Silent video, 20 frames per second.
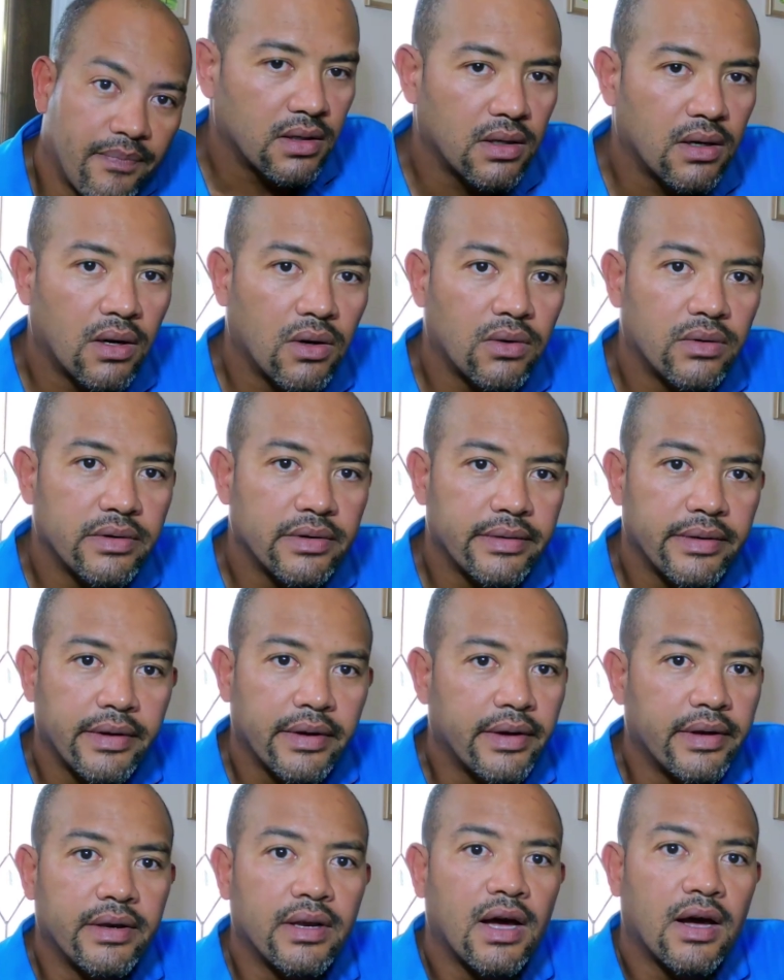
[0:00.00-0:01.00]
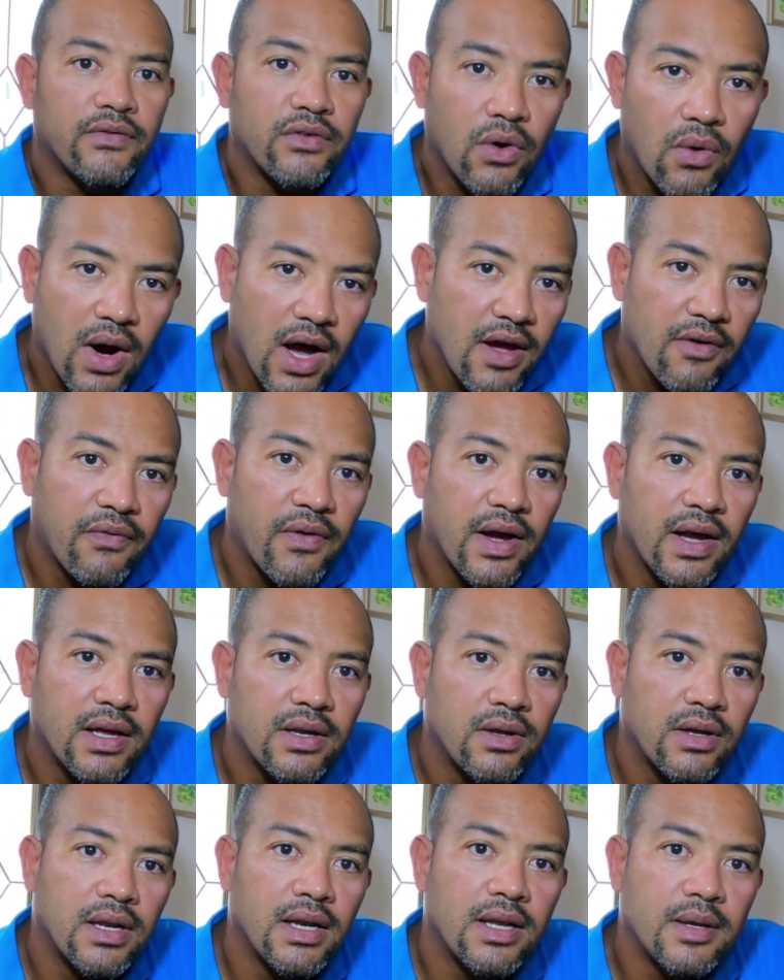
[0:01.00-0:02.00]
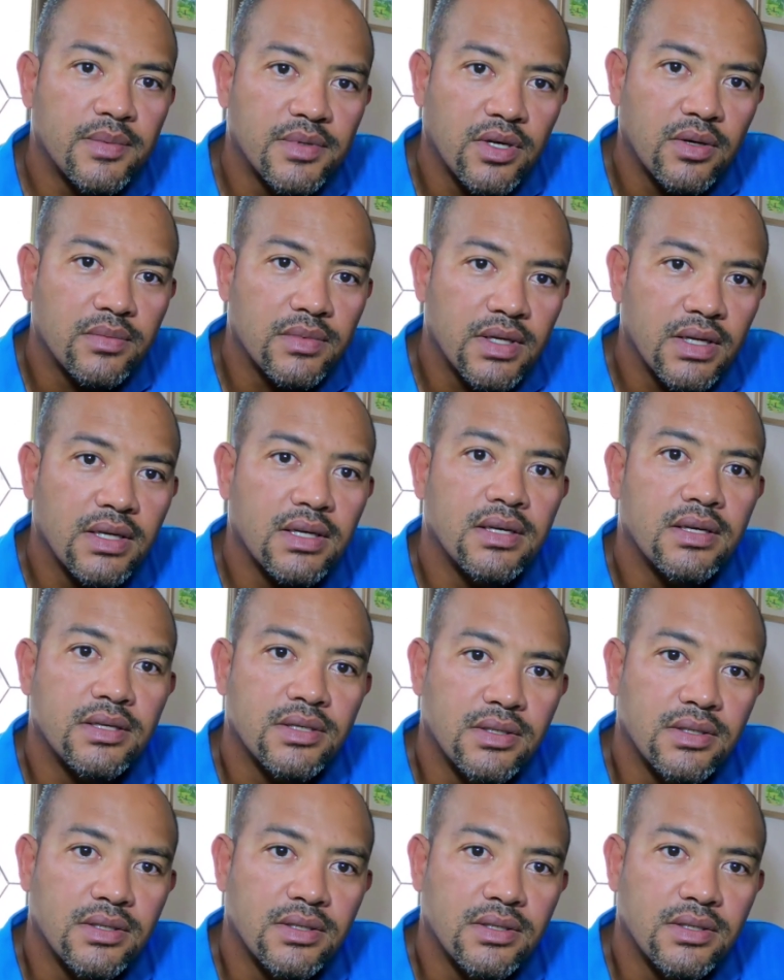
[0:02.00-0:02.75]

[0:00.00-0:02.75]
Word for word: Now, you don't have no Wi-Fi and none of them something there.